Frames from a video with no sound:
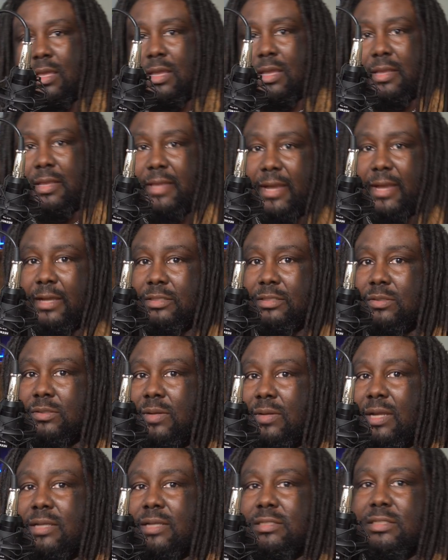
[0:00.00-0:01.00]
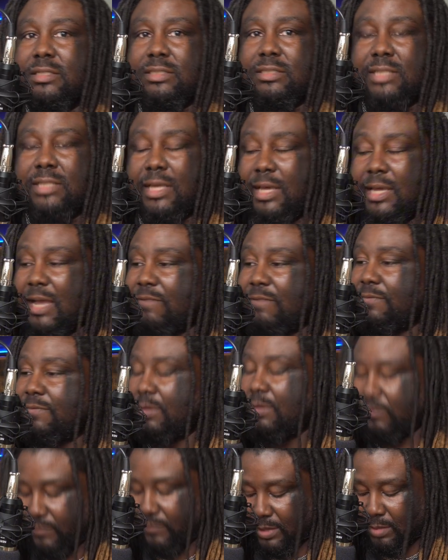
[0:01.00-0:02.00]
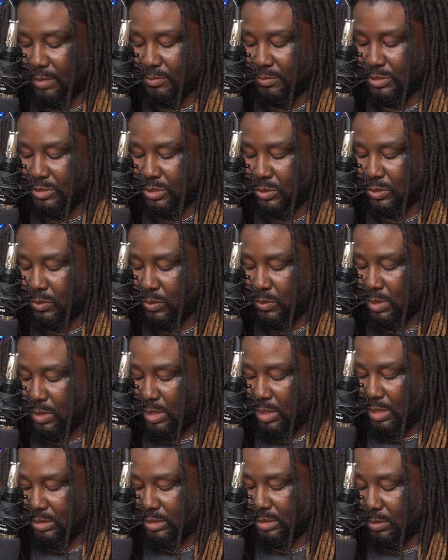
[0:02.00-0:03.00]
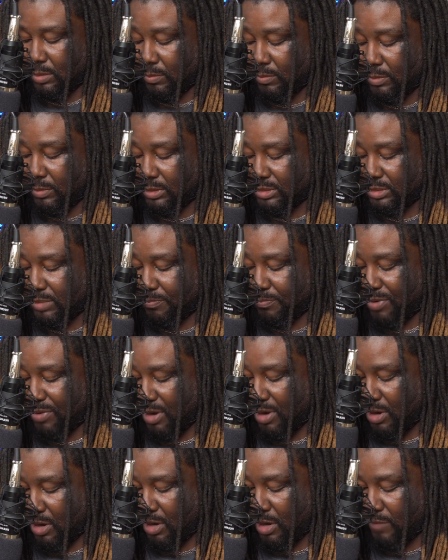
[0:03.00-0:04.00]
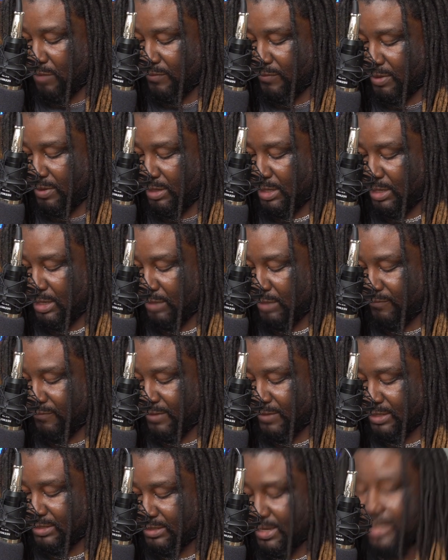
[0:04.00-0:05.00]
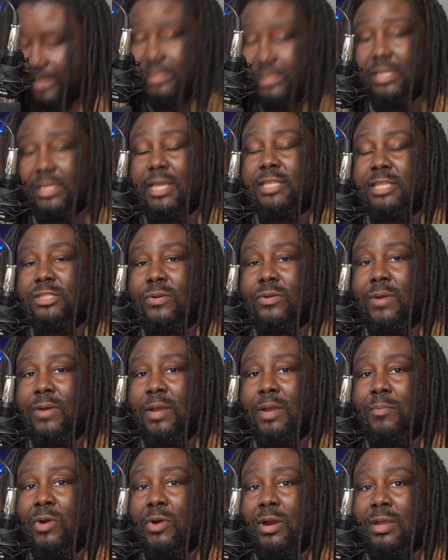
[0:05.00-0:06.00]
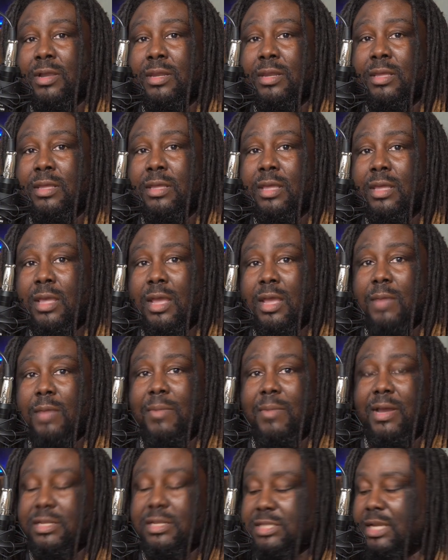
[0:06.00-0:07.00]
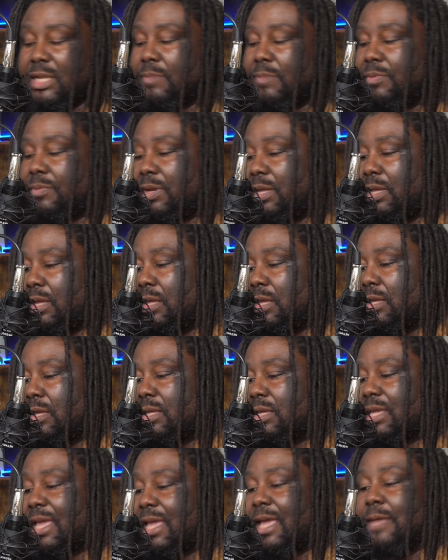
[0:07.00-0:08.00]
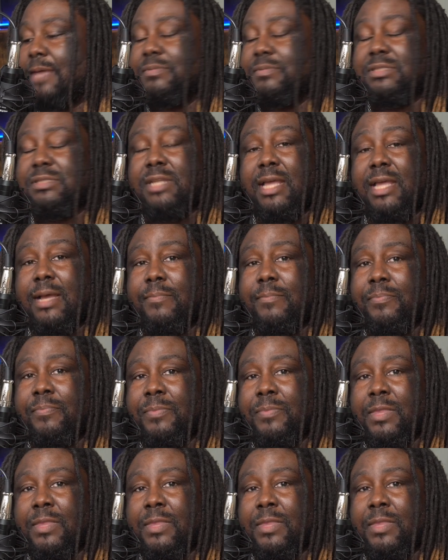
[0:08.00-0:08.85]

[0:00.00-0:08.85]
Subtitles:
Yeah, so like I just said, I fell victim to some superb and fantastic Instagram marketing by this company, CampSnap.